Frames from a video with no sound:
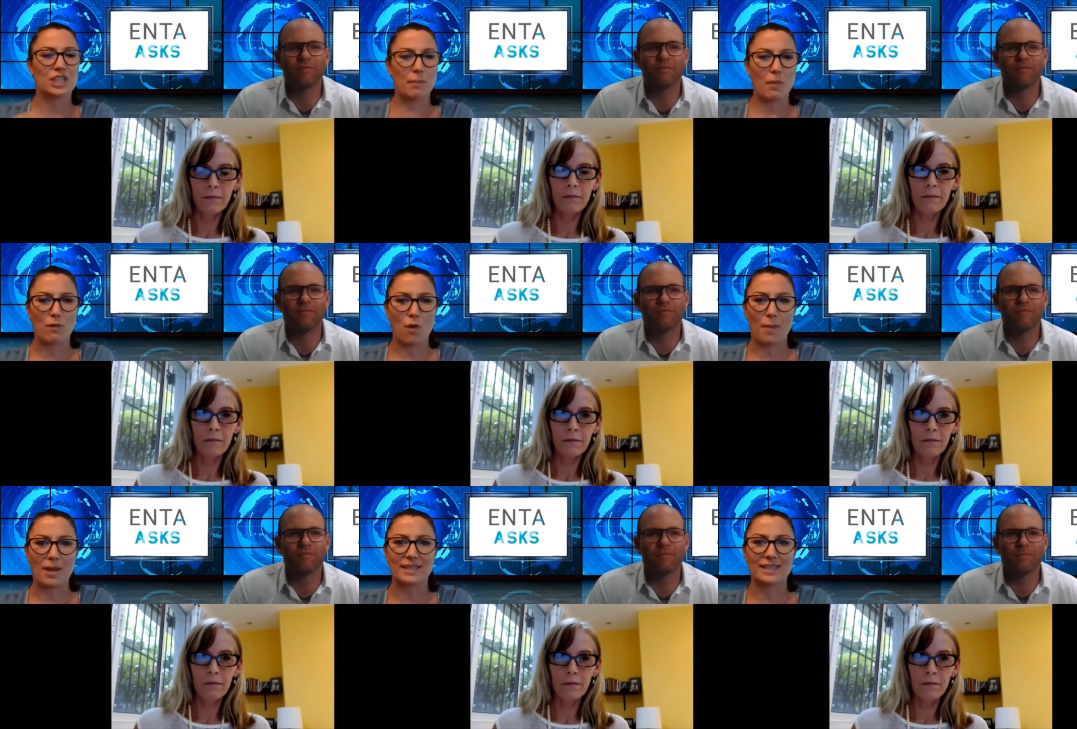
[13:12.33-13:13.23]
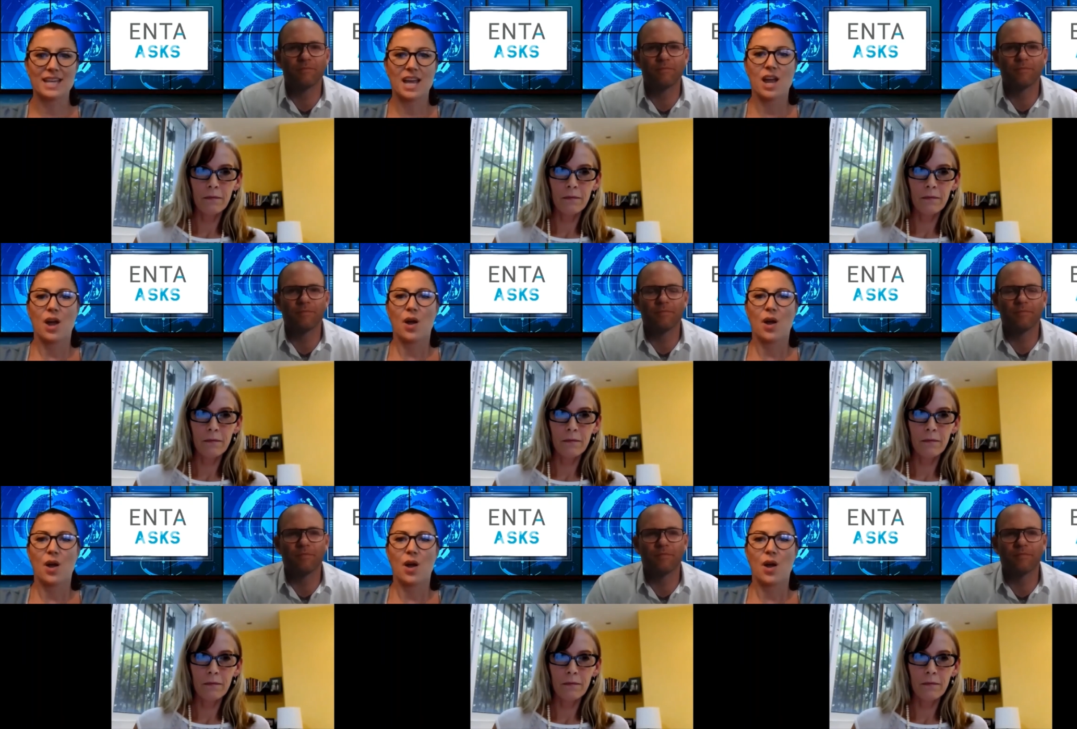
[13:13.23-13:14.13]
Speaker 1: and performance,
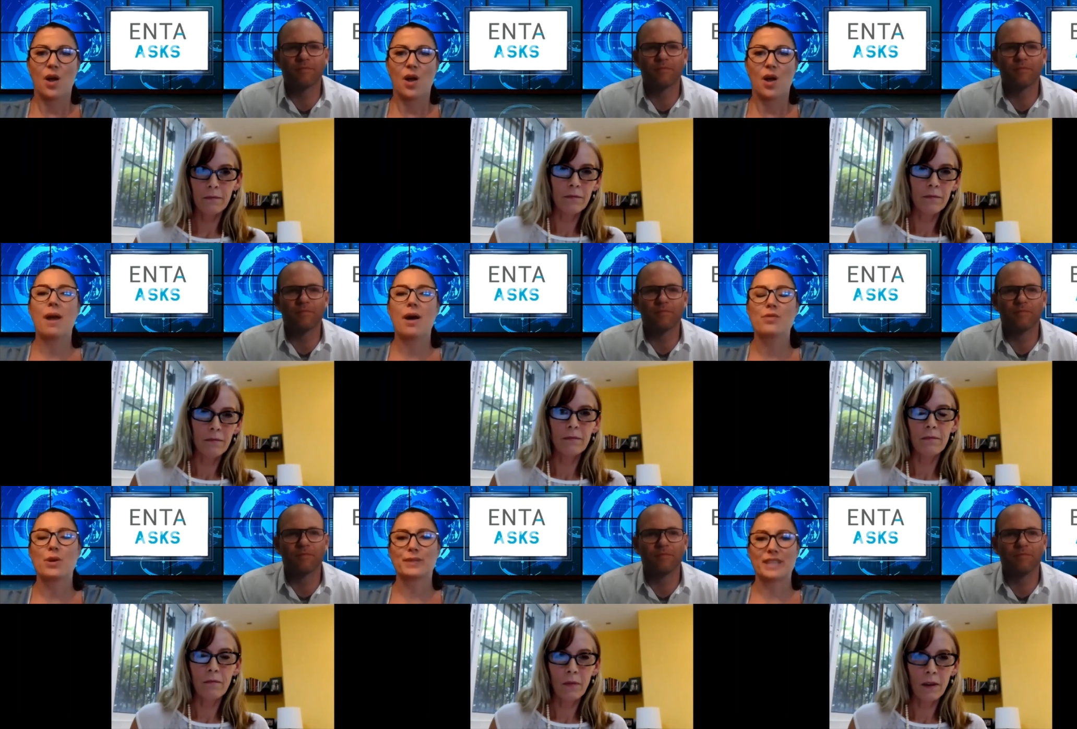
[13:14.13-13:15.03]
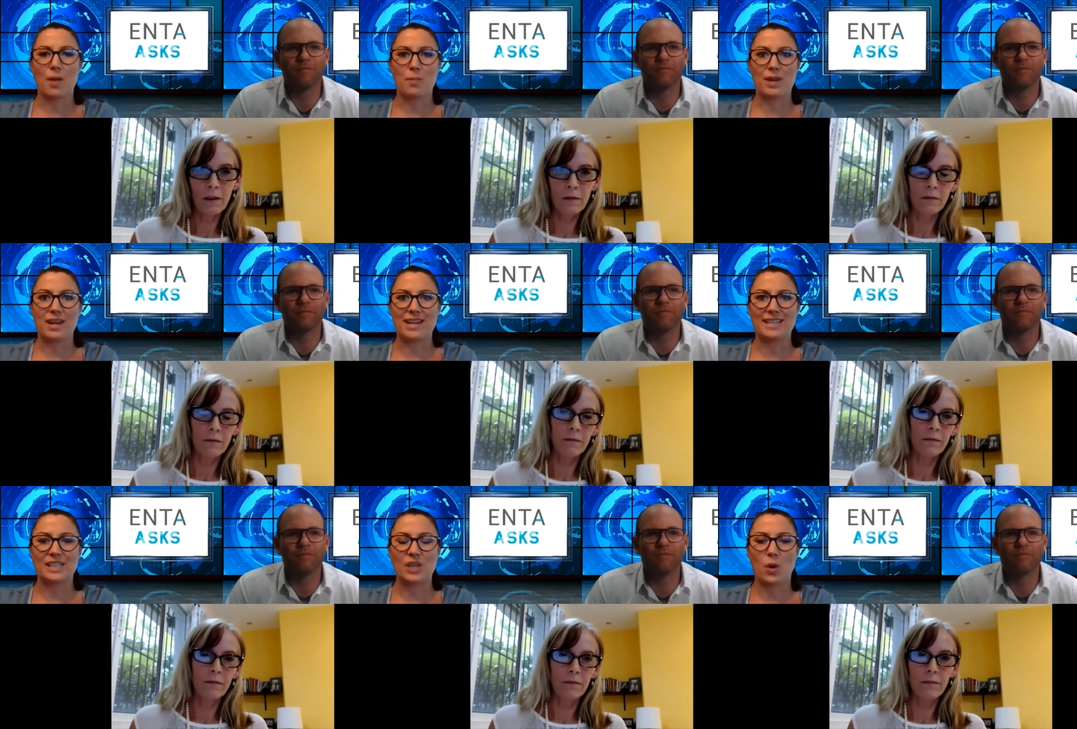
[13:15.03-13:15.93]
what about those
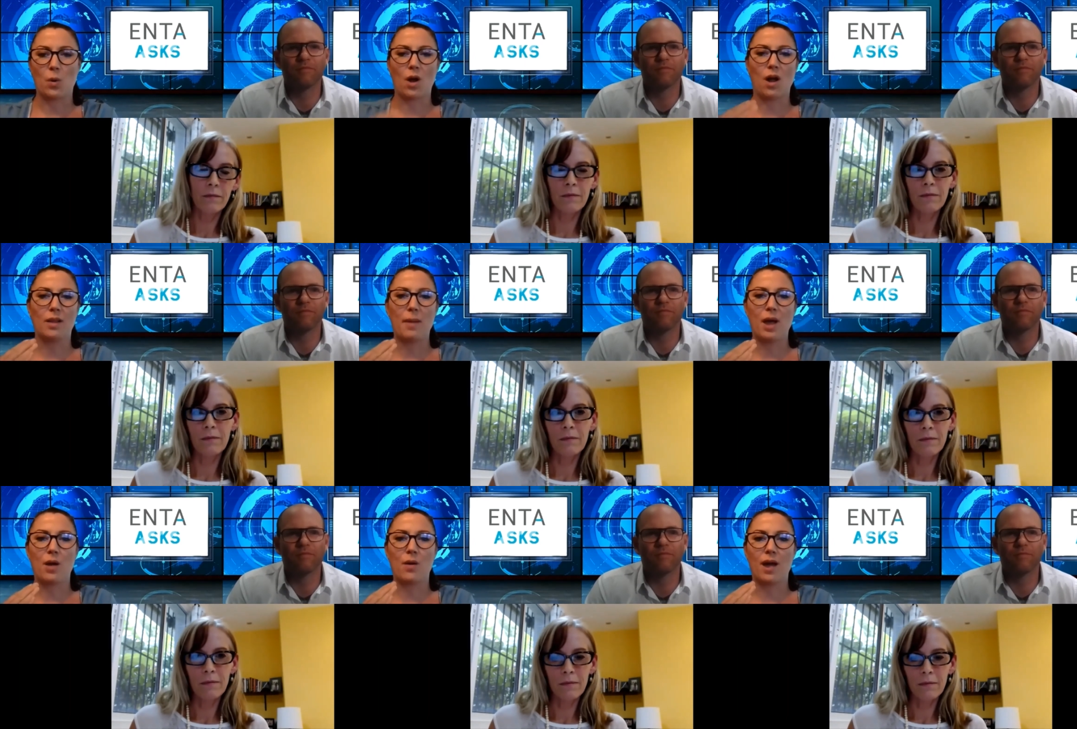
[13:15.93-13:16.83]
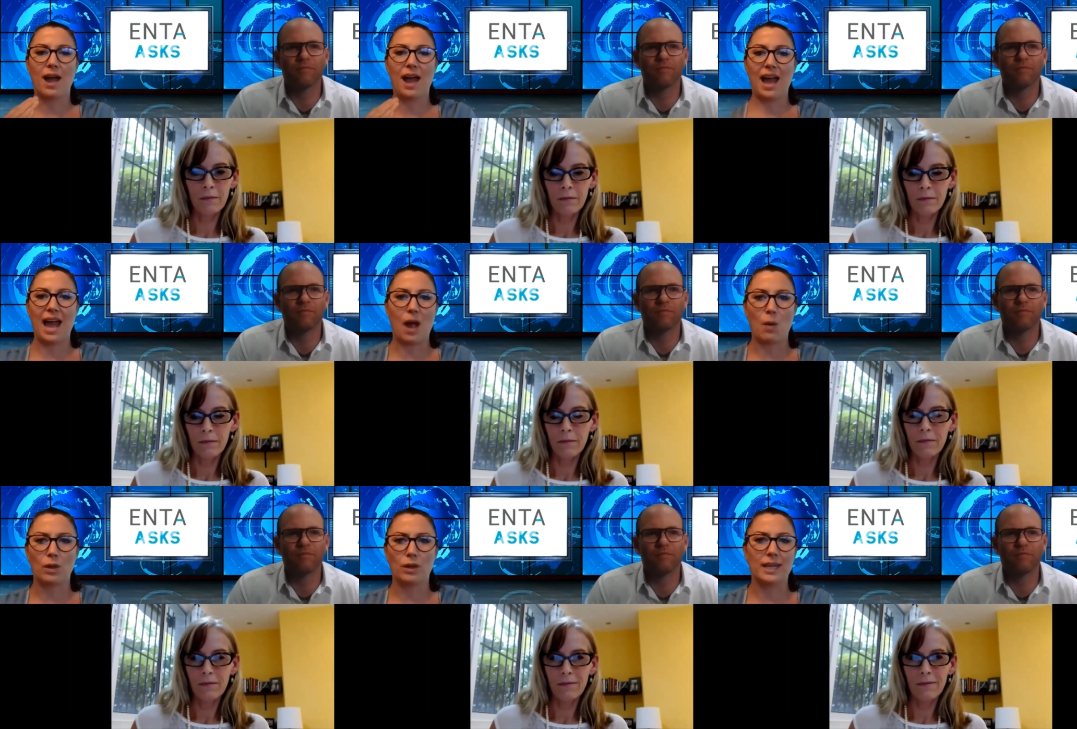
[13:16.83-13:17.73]
companies who are all about
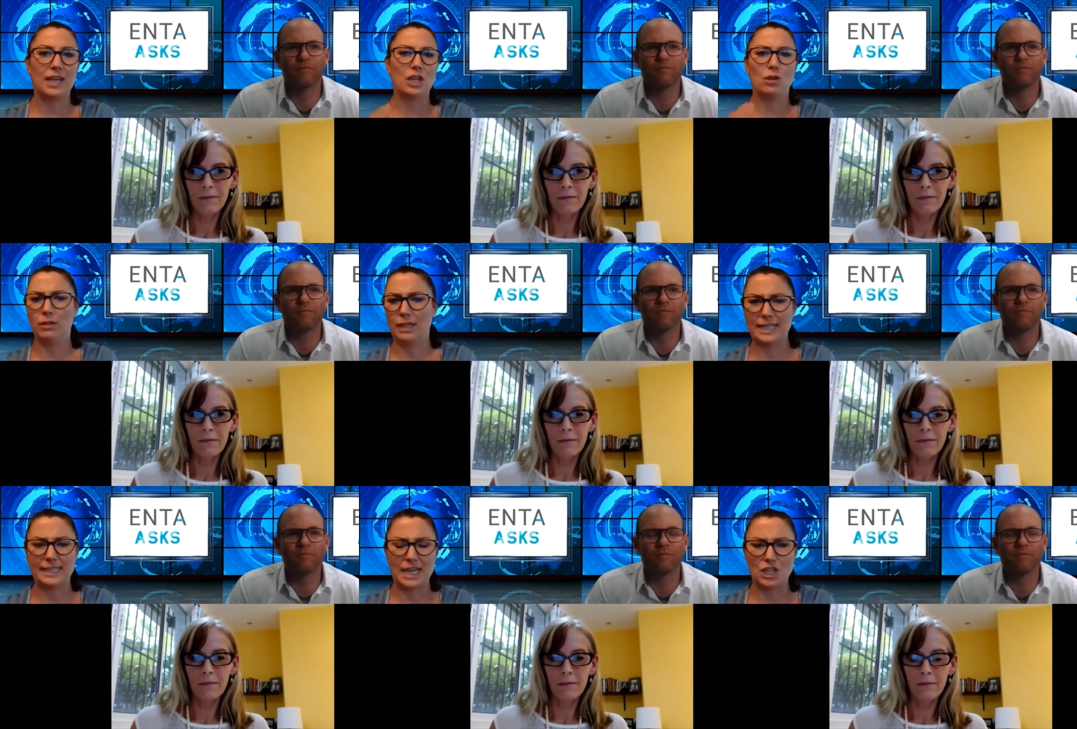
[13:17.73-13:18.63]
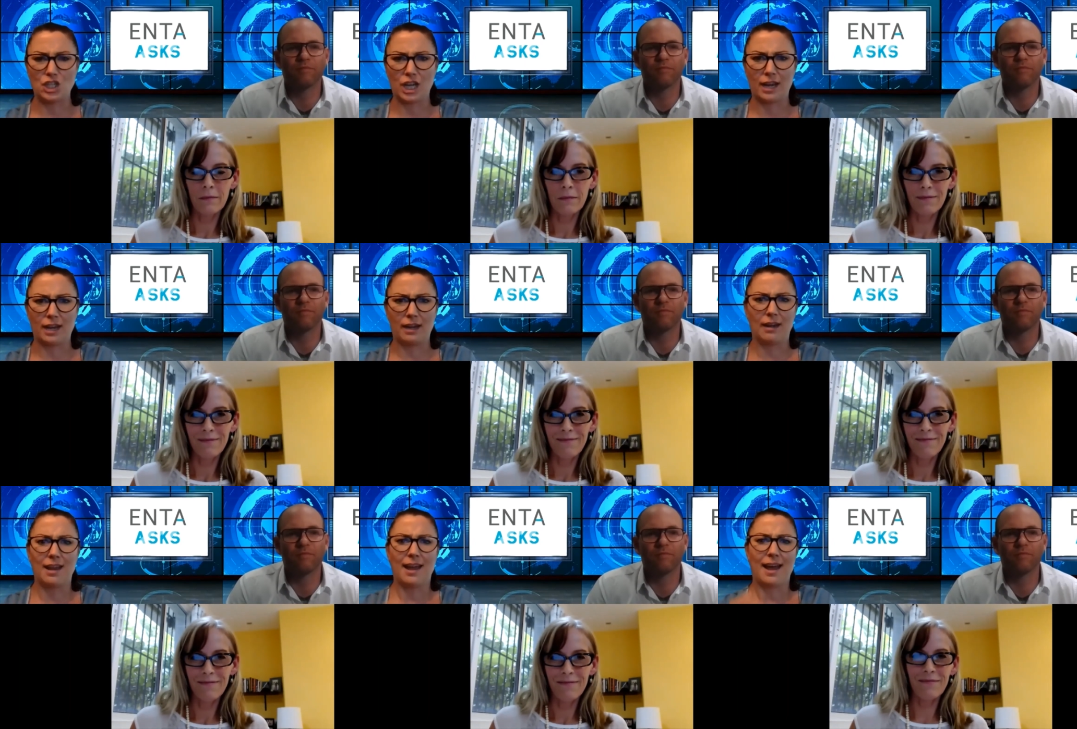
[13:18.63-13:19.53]
hourly utilization,
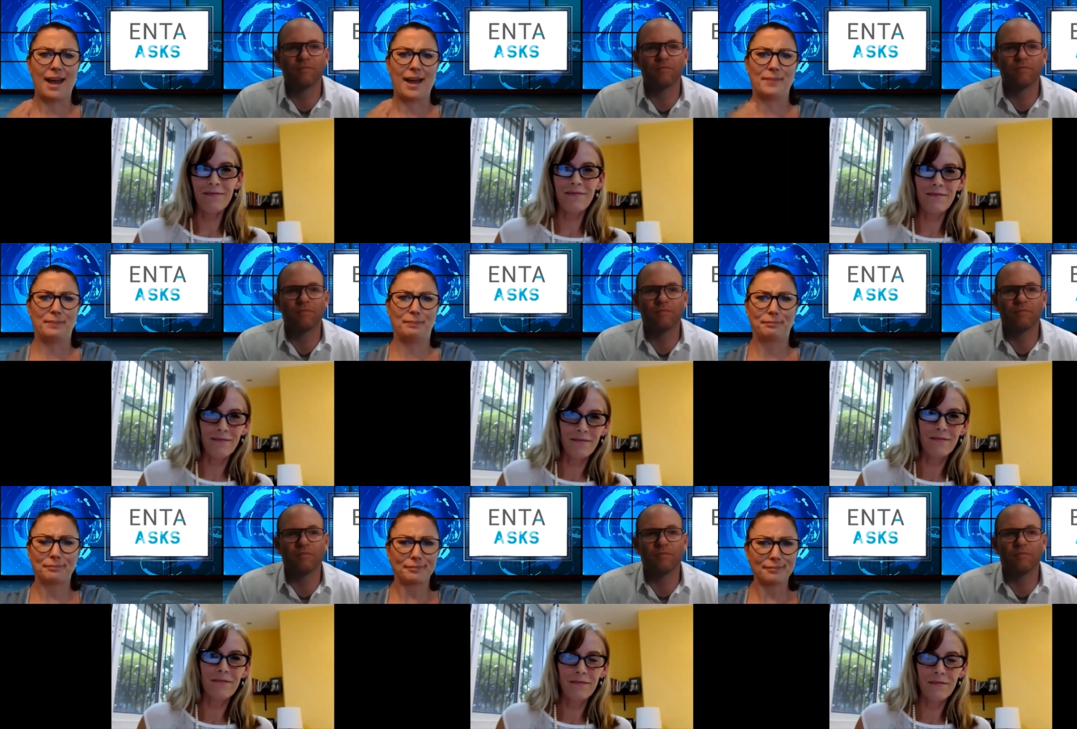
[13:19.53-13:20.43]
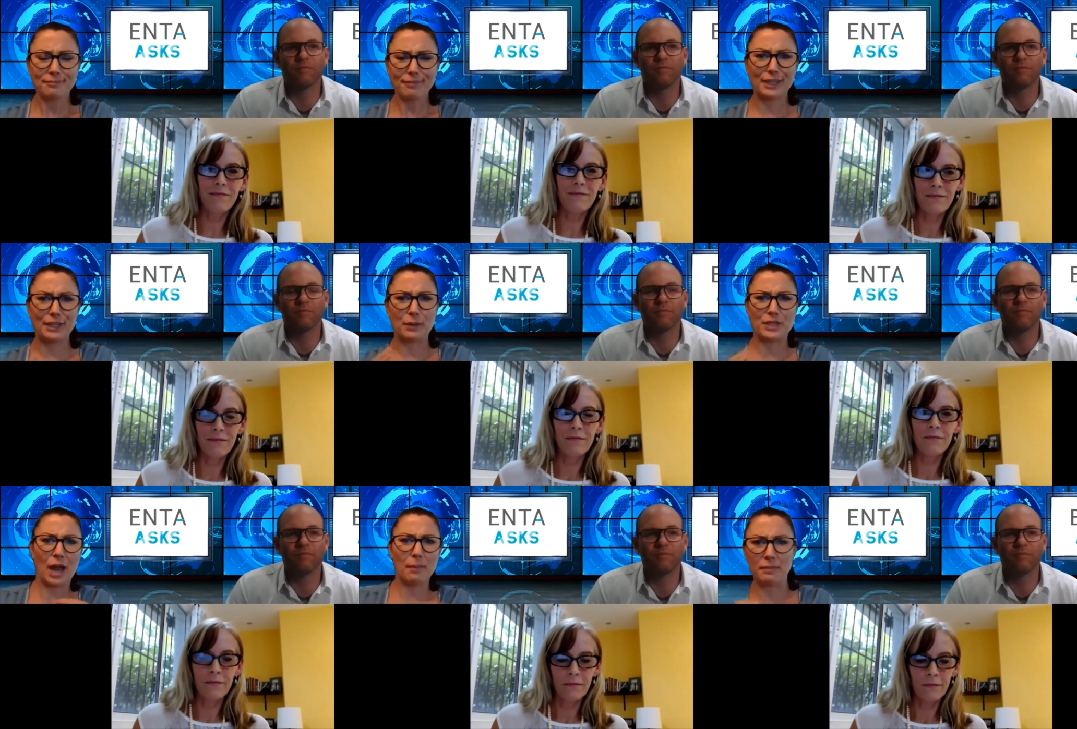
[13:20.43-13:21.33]
you know,
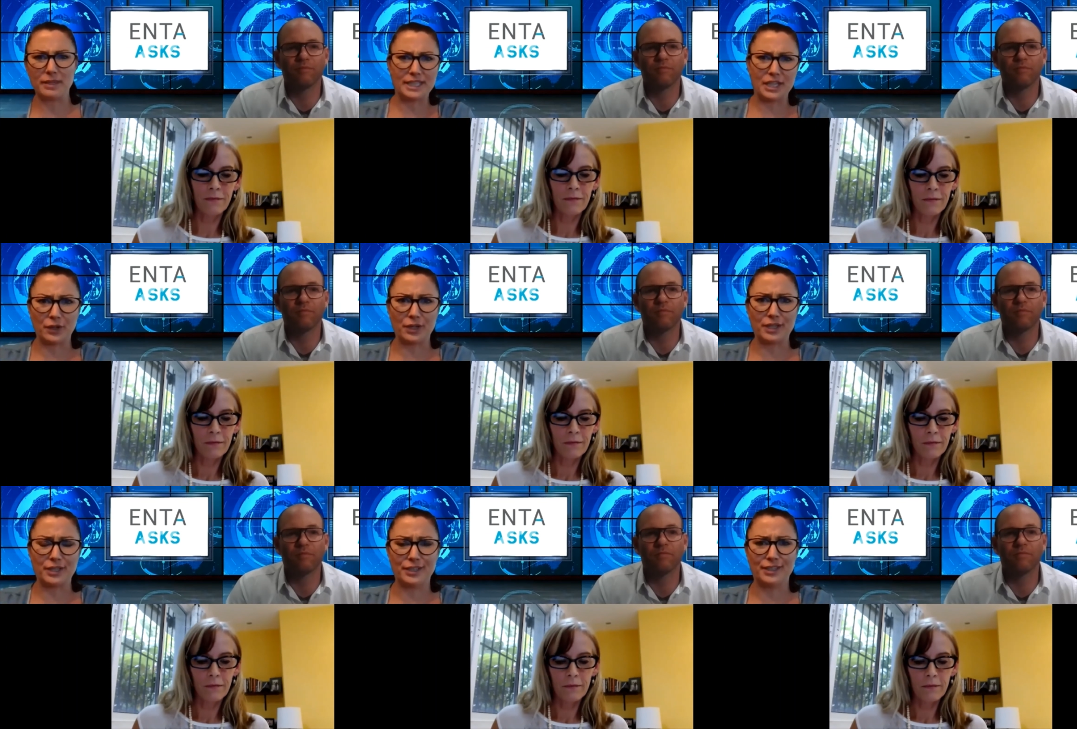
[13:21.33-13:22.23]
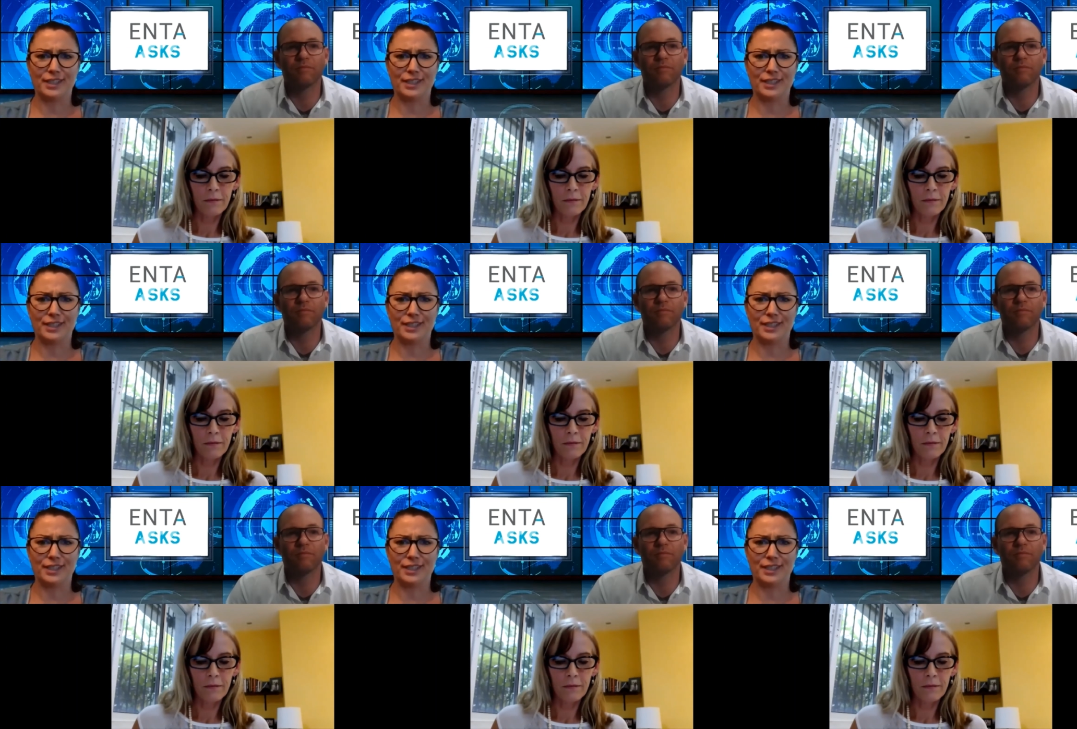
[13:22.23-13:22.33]
time and material,